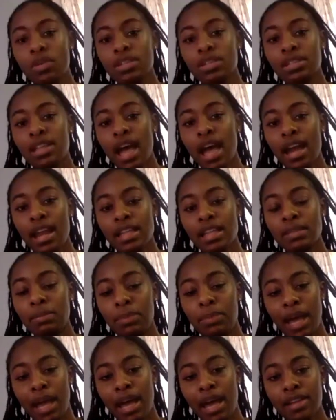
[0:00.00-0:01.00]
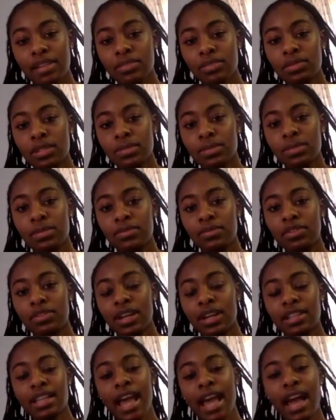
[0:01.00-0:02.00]
not as bad as it was before
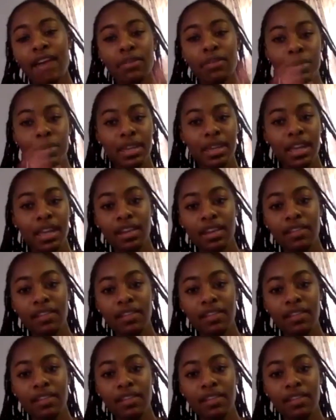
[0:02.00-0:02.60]
because I have a beginning